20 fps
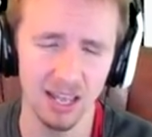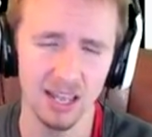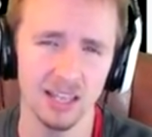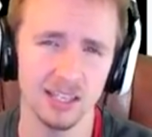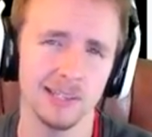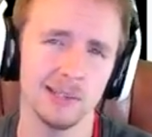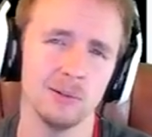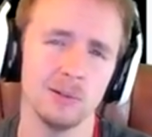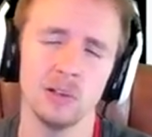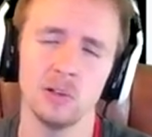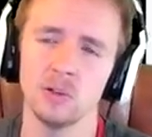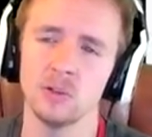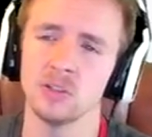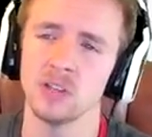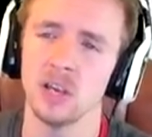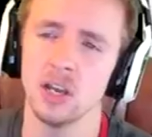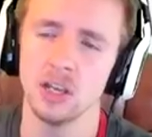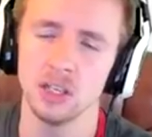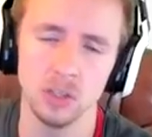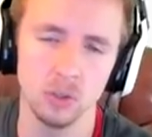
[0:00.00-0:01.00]
You lose
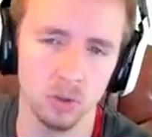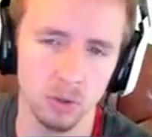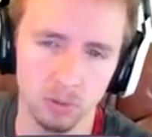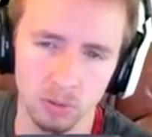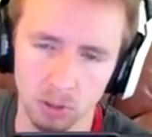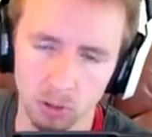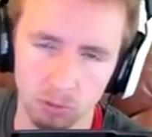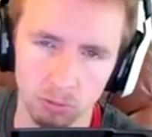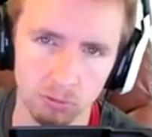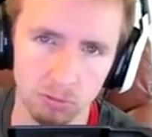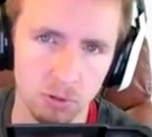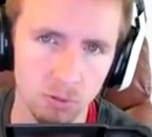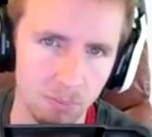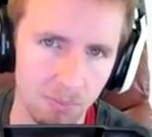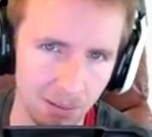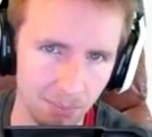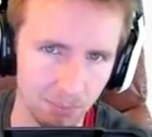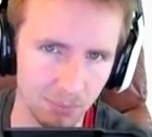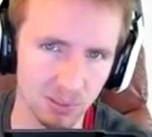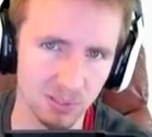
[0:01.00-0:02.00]
your crew
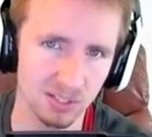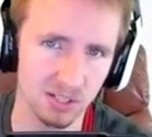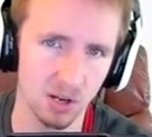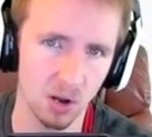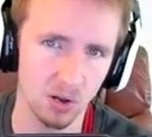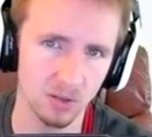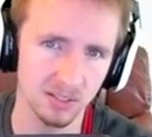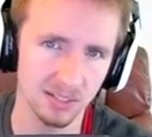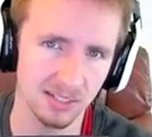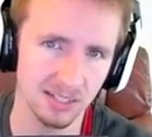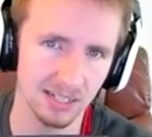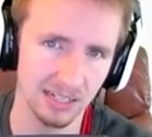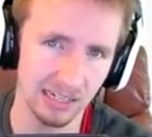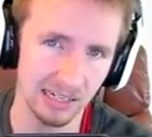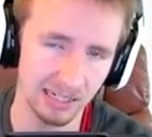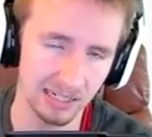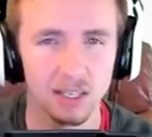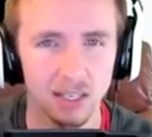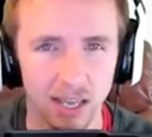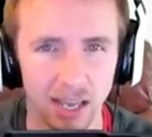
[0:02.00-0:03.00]
members
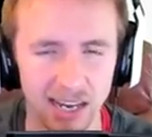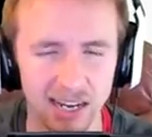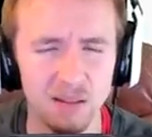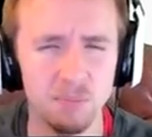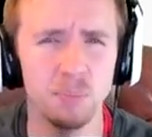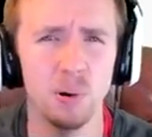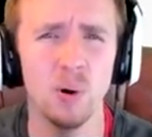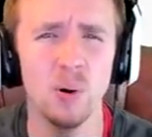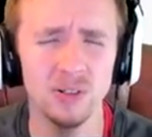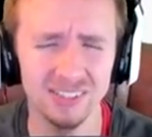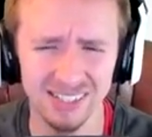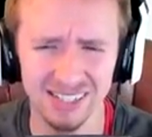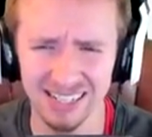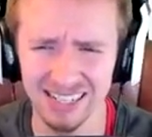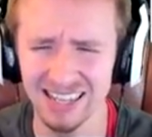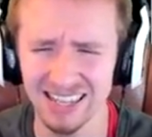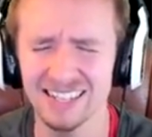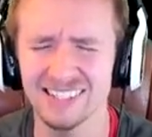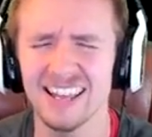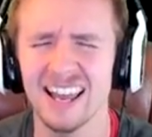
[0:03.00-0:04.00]
constantly. And importantly,
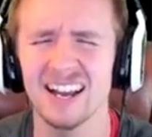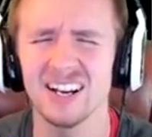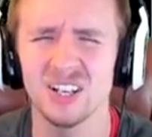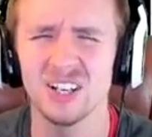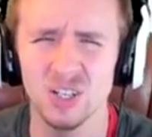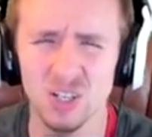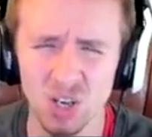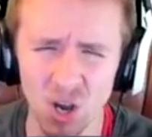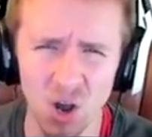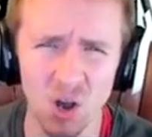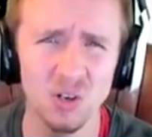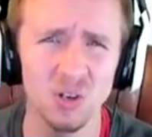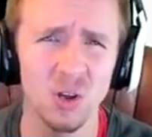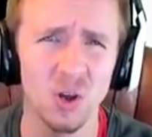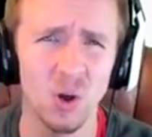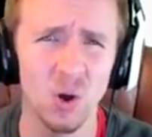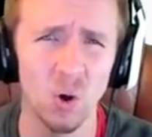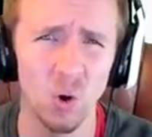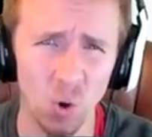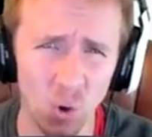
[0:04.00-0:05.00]
there's that god
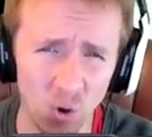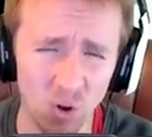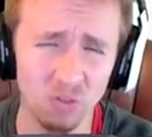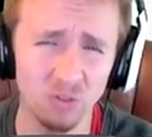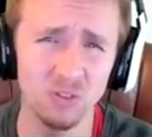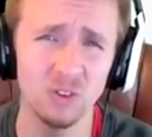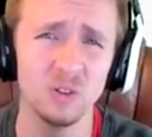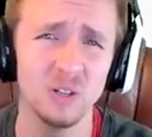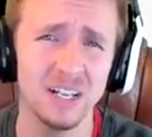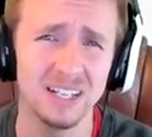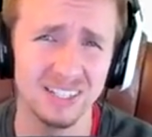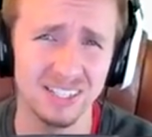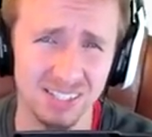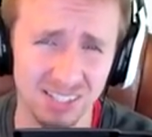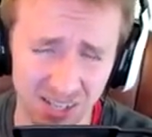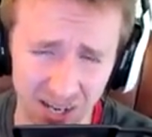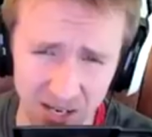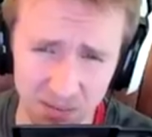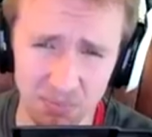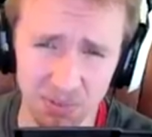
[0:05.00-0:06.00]
awful
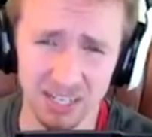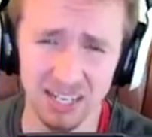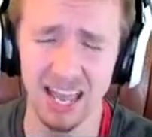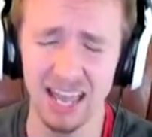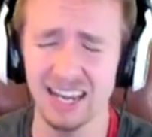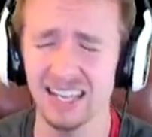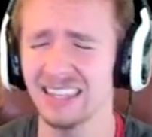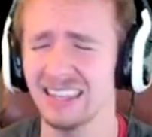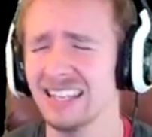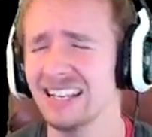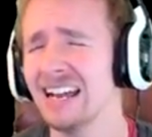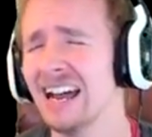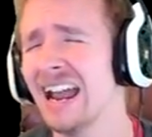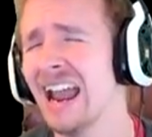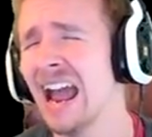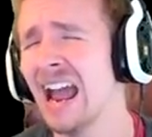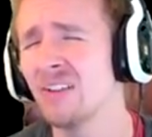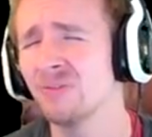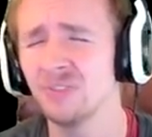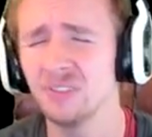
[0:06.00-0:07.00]
stun mechanic that I
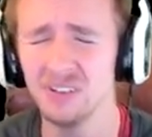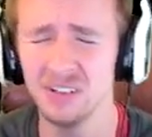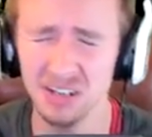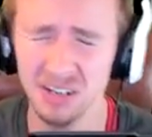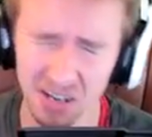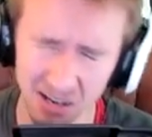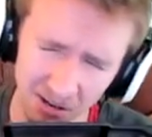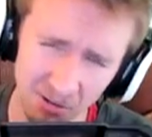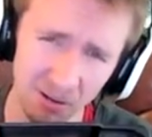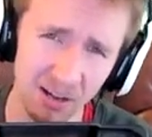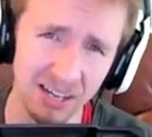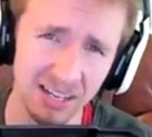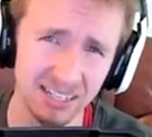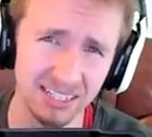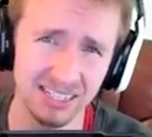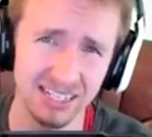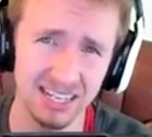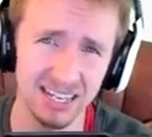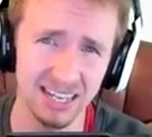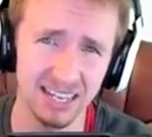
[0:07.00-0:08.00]
have no
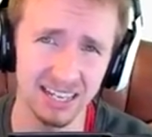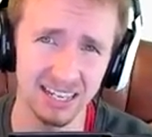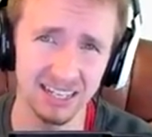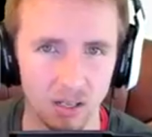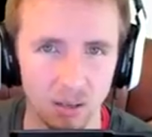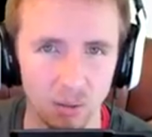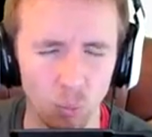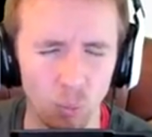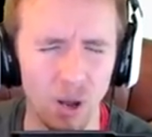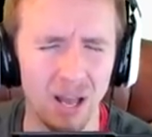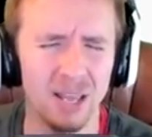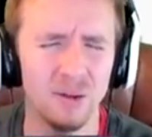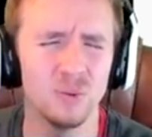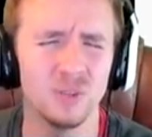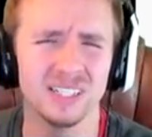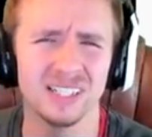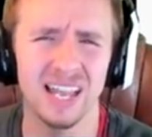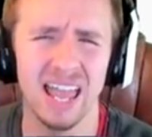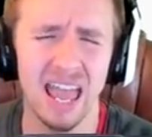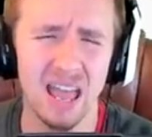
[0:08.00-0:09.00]
idea why it
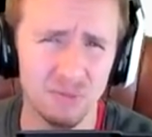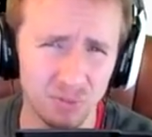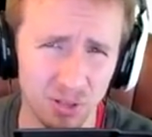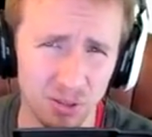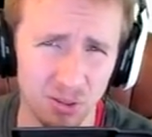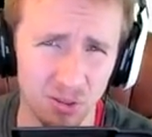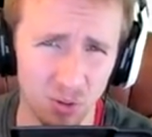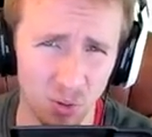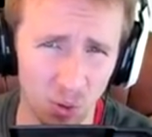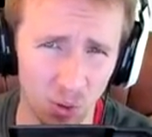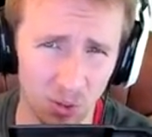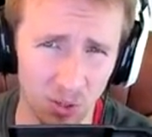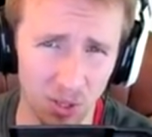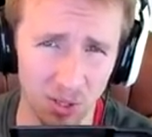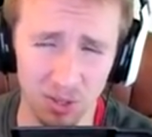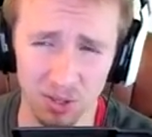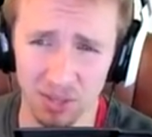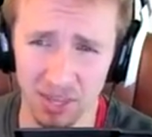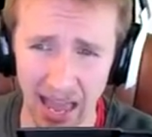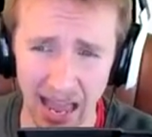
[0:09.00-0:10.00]
was ever thought
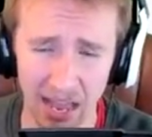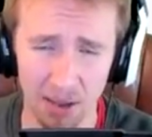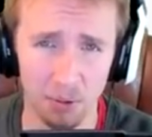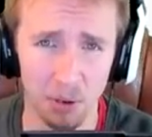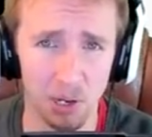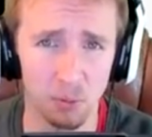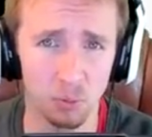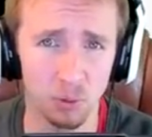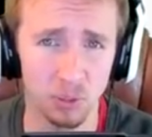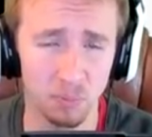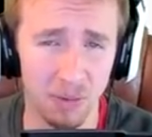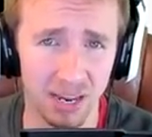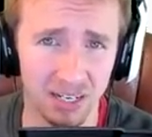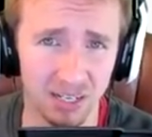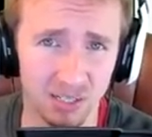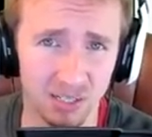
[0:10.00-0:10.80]
that that would make